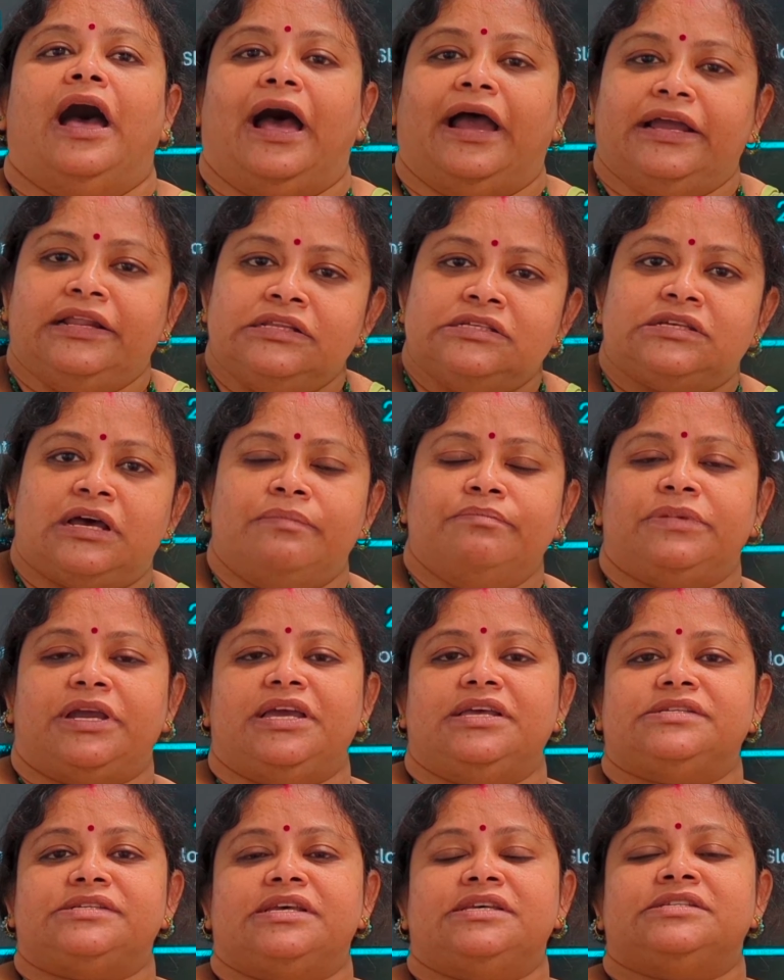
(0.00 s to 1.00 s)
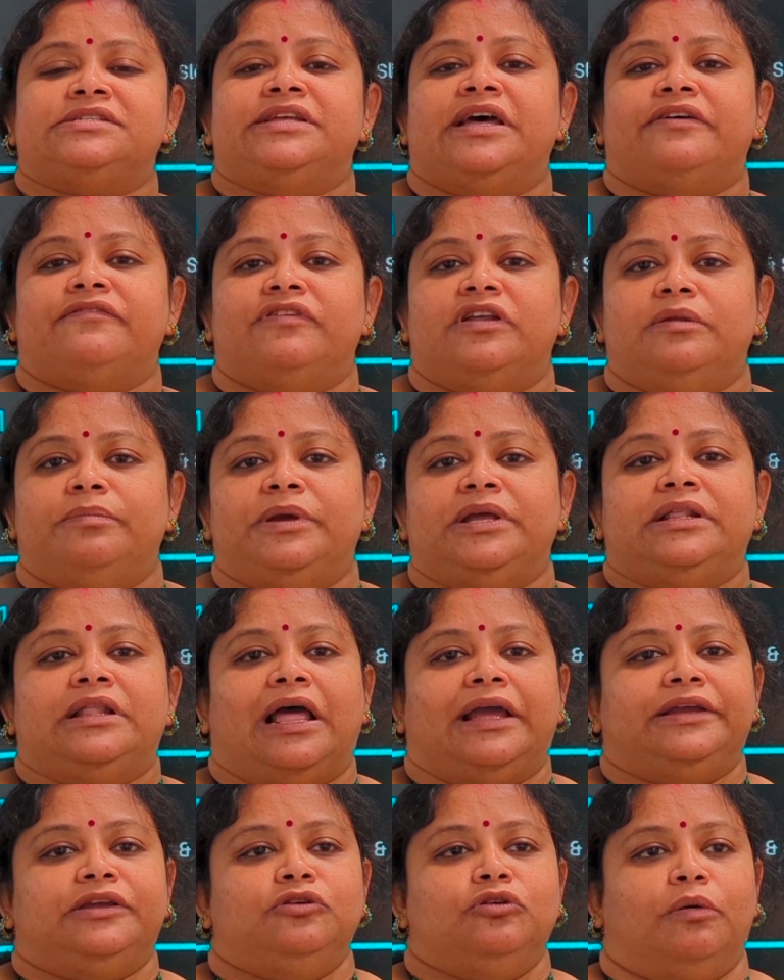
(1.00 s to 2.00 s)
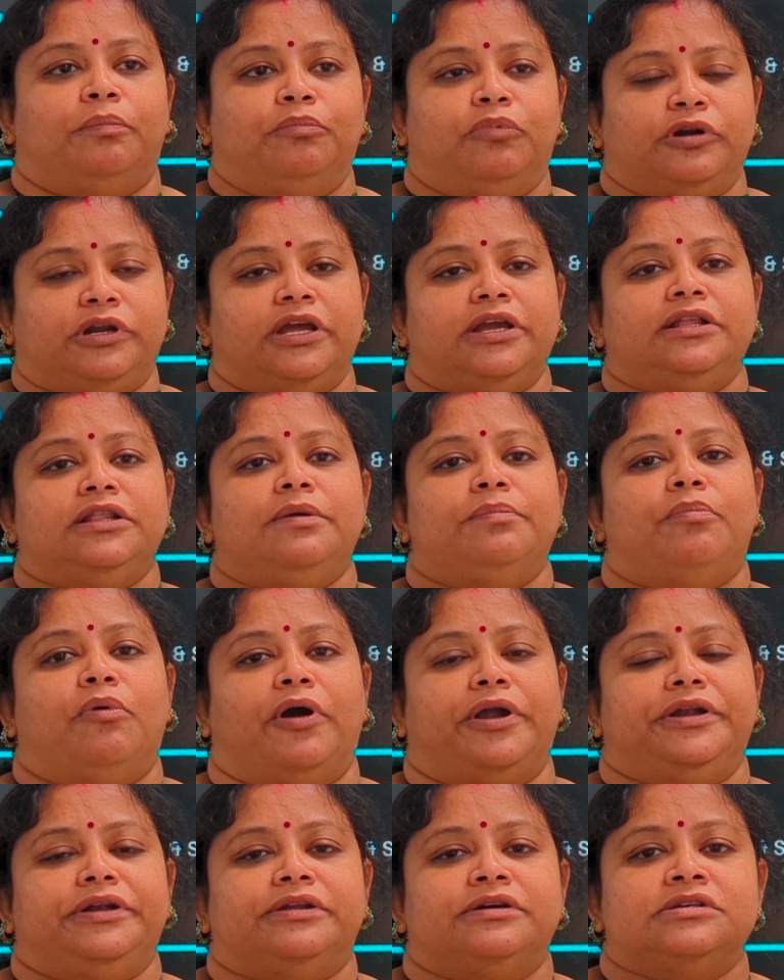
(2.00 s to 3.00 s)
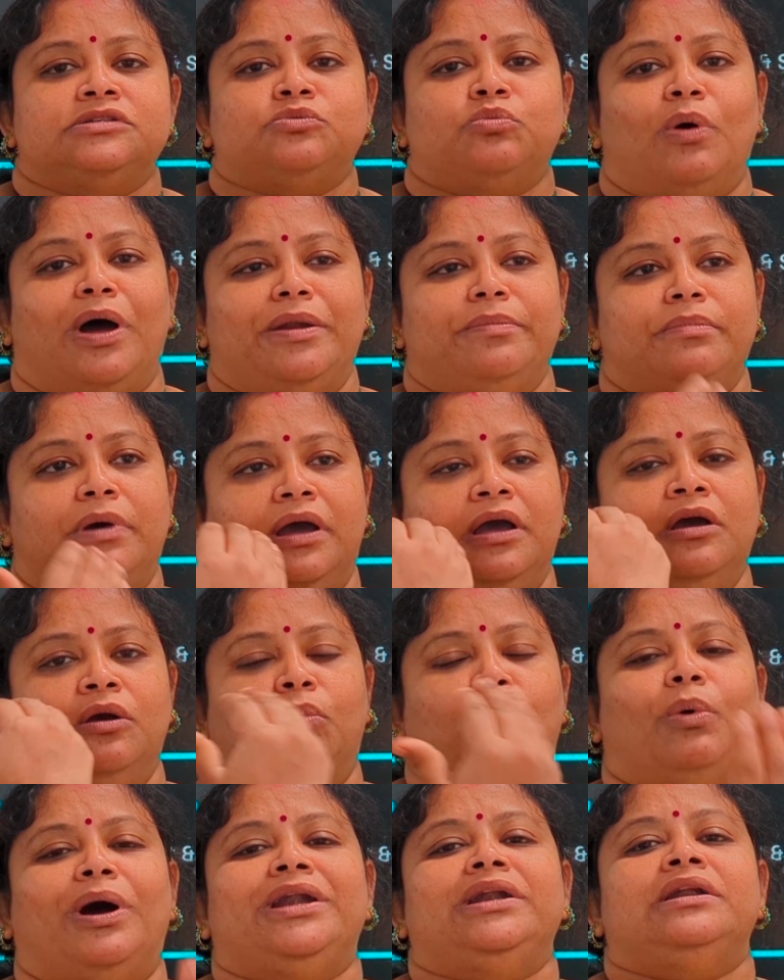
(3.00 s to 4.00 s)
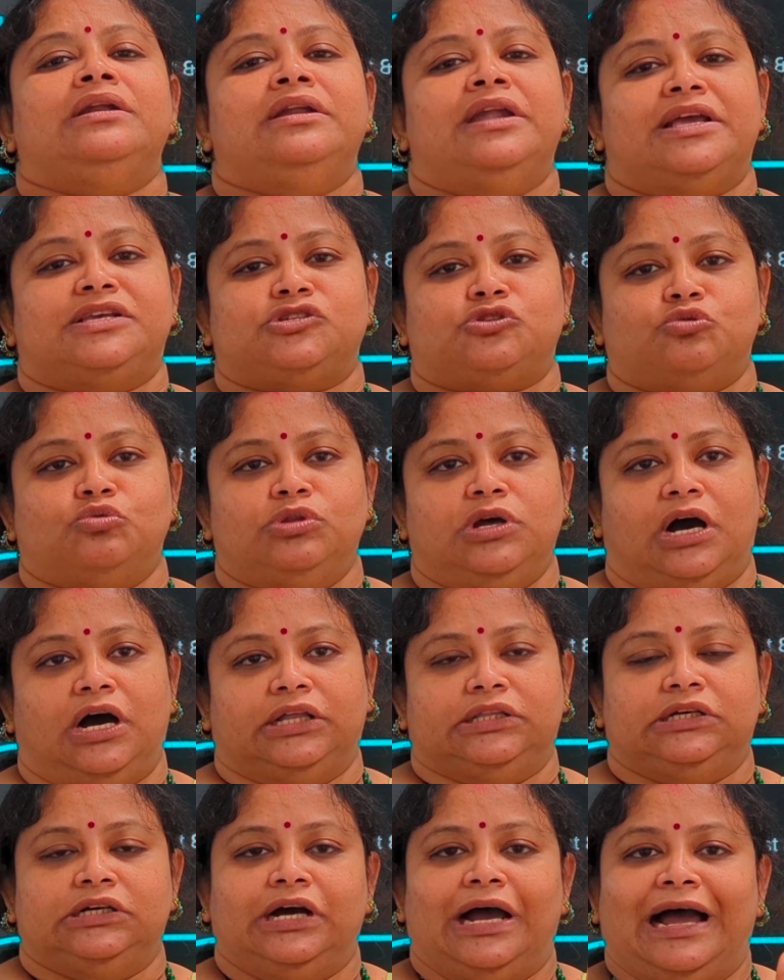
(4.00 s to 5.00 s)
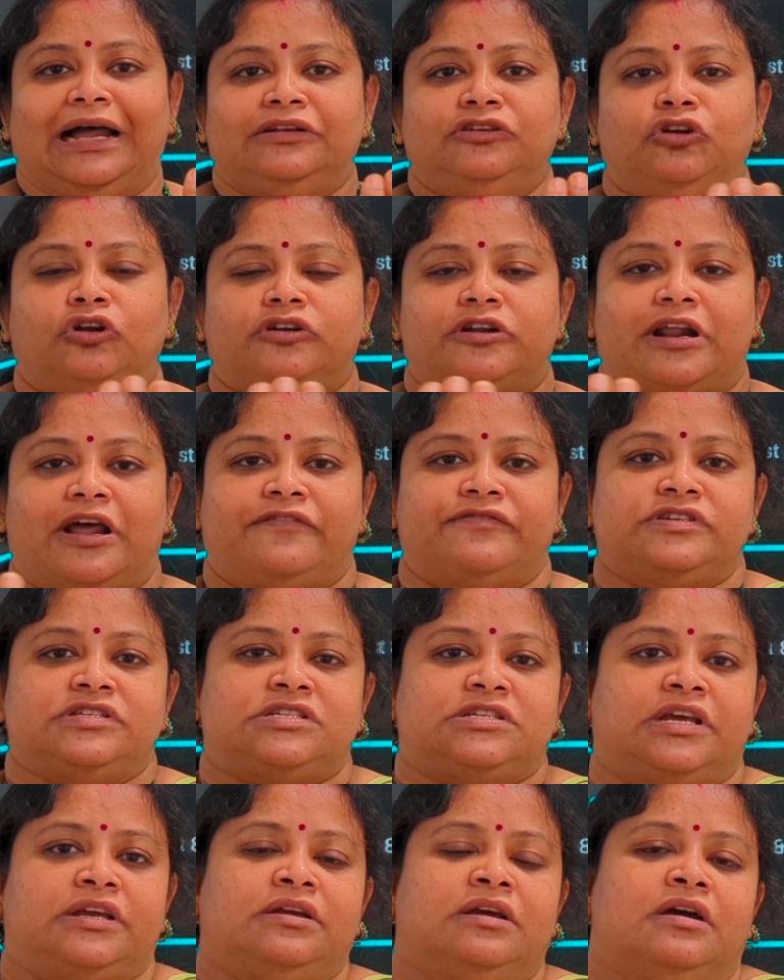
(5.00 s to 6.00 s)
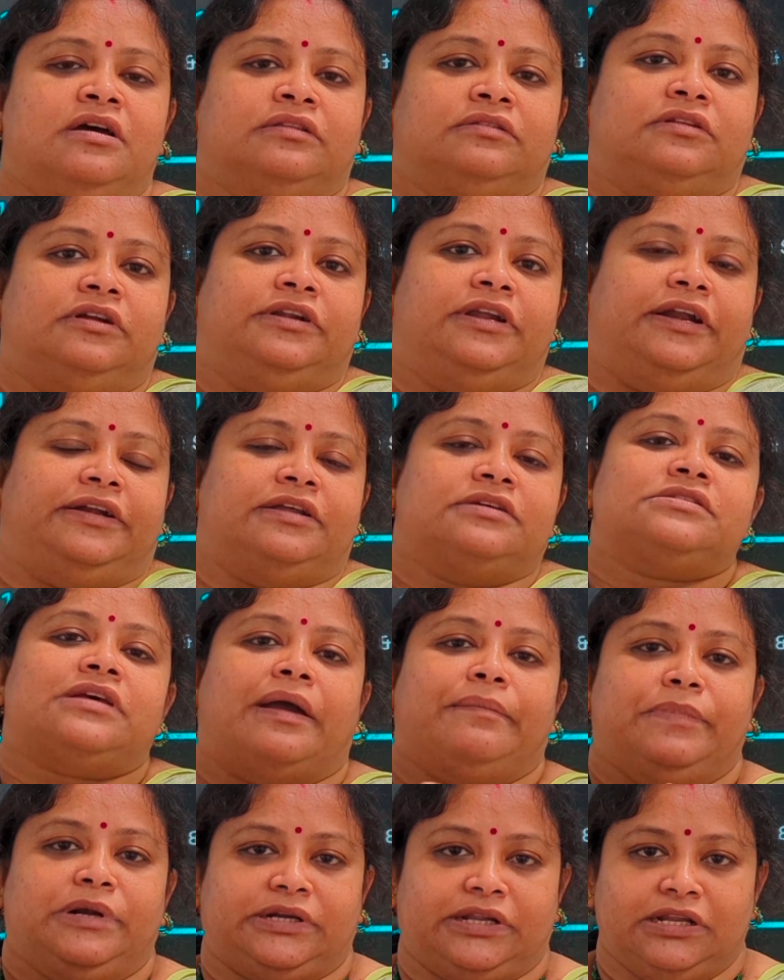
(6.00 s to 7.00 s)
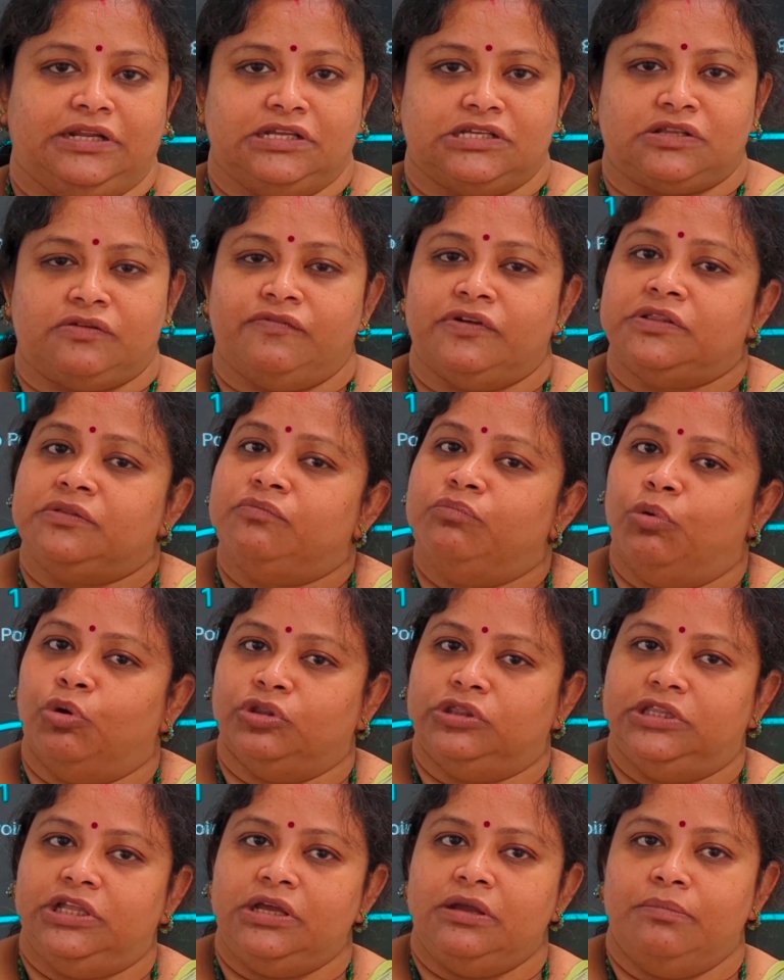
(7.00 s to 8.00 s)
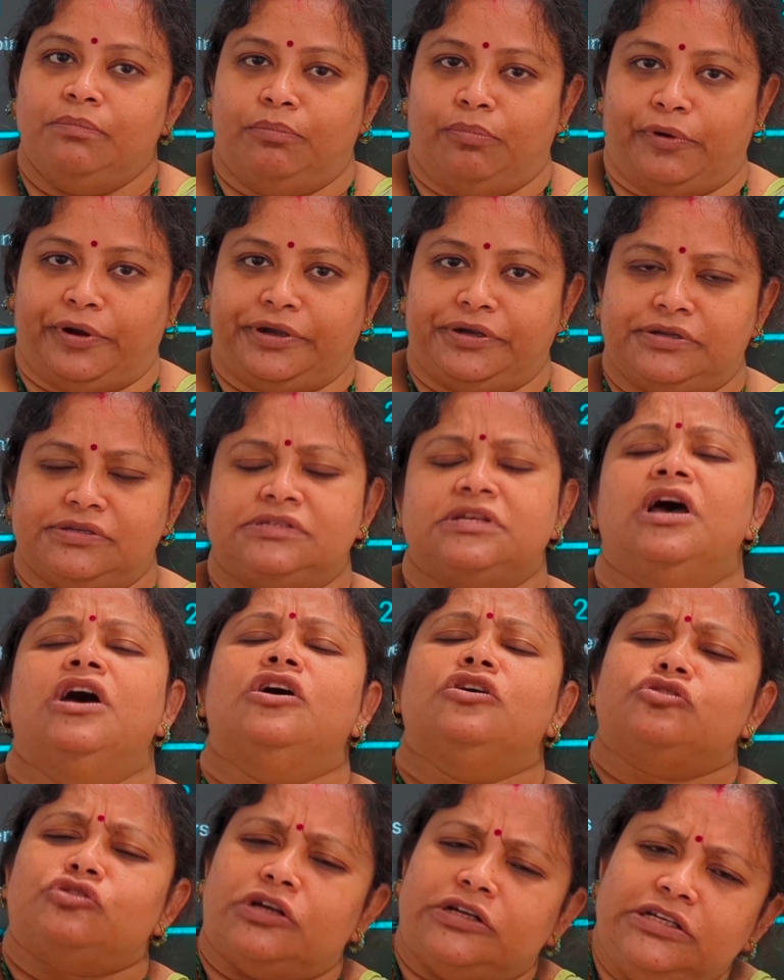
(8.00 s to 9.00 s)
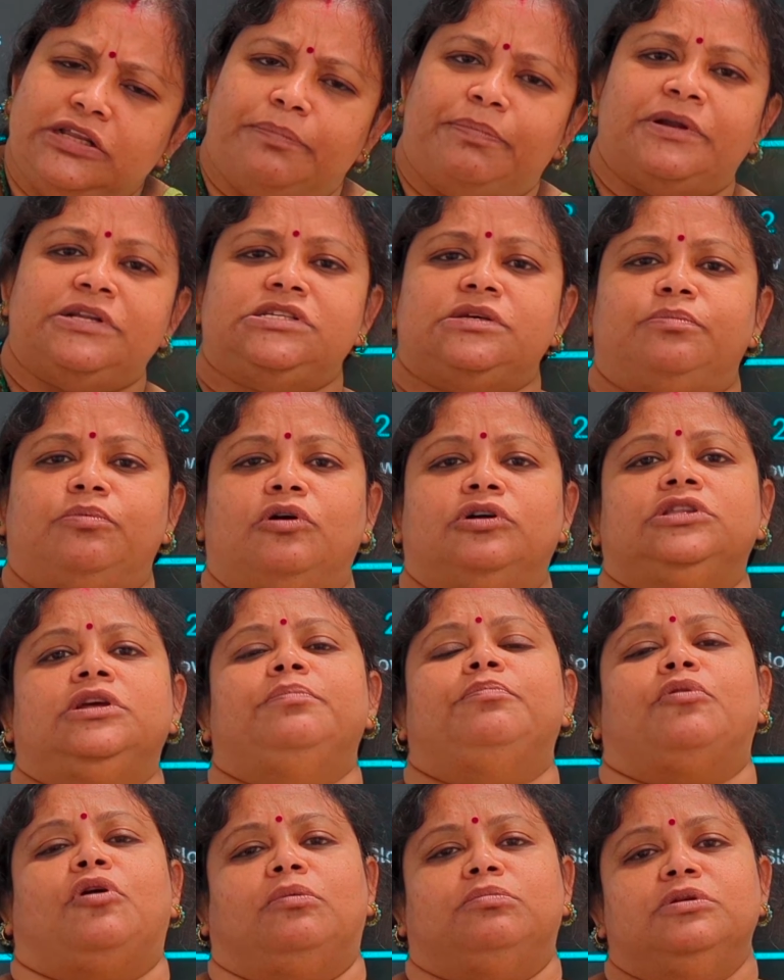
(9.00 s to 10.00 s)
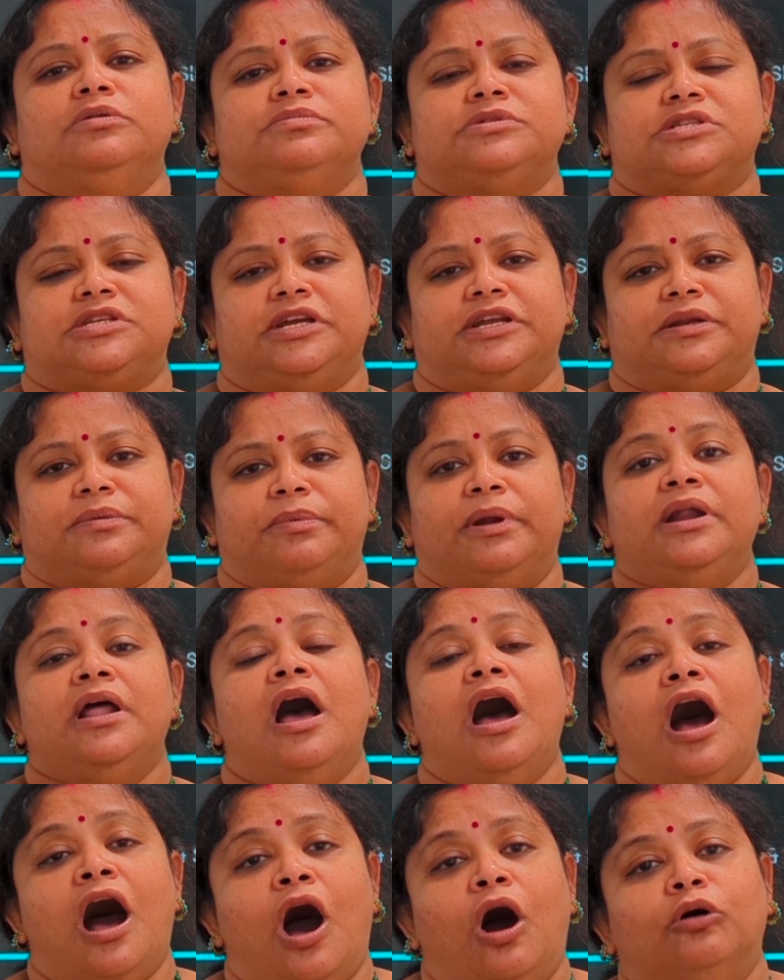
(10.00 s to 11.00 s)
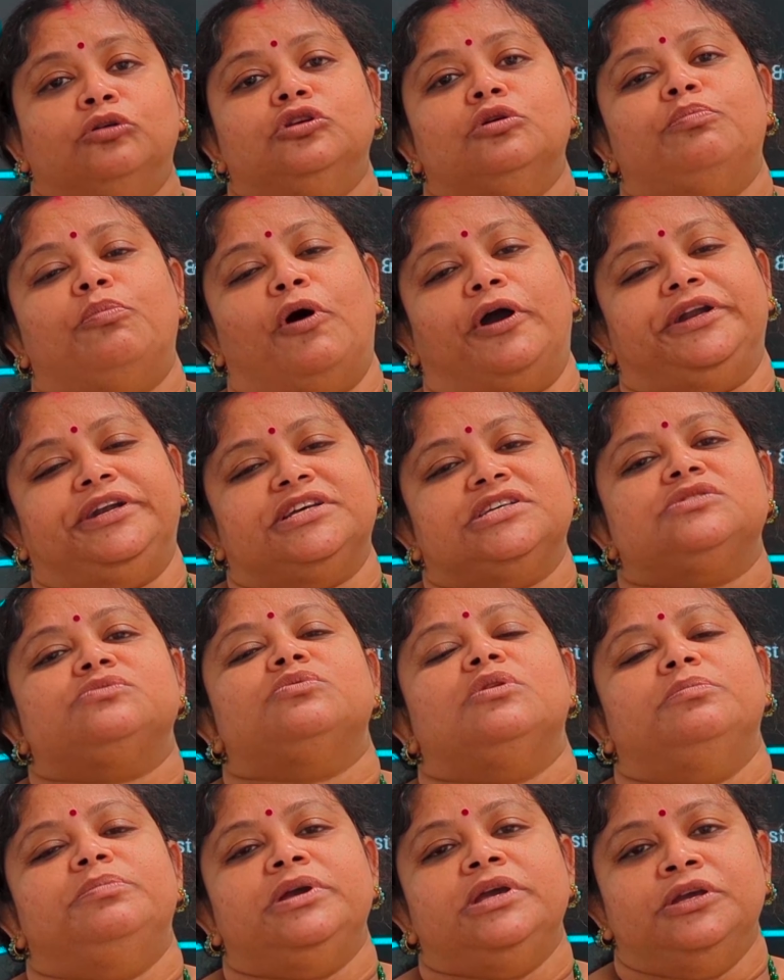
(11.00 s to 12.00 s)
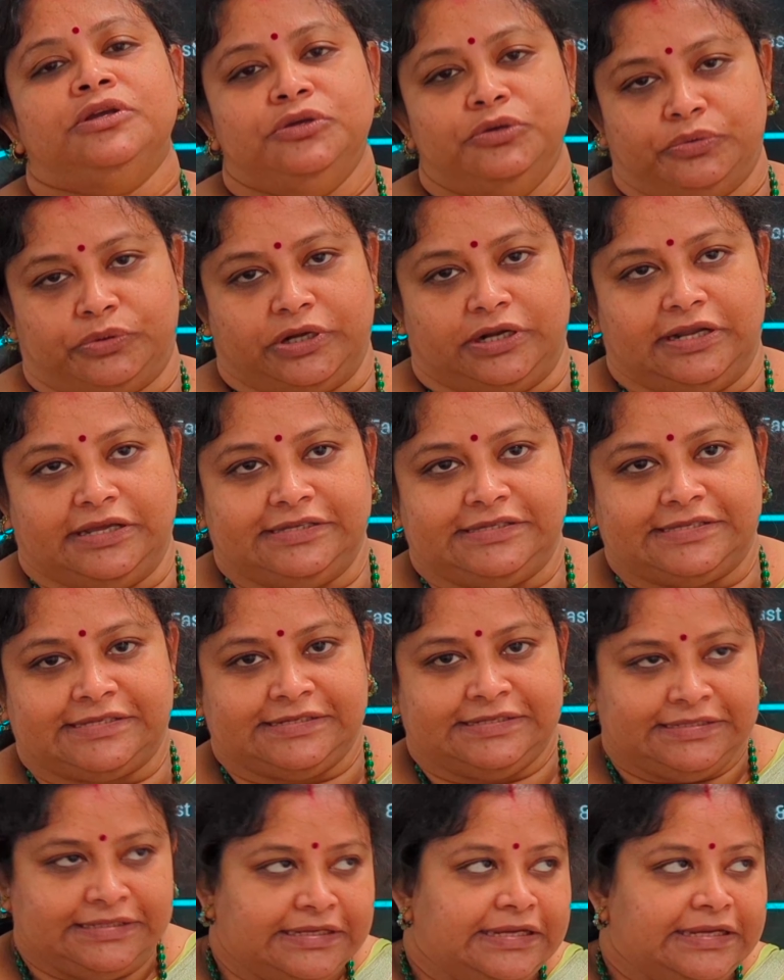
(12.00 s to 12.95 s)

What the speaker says: In some cases, there will be like you are putting the pointers one by one next to the other, and you are traversing the data simultaneously with both the pointers. So it depends upon the problem statement how the pointers will be utilized.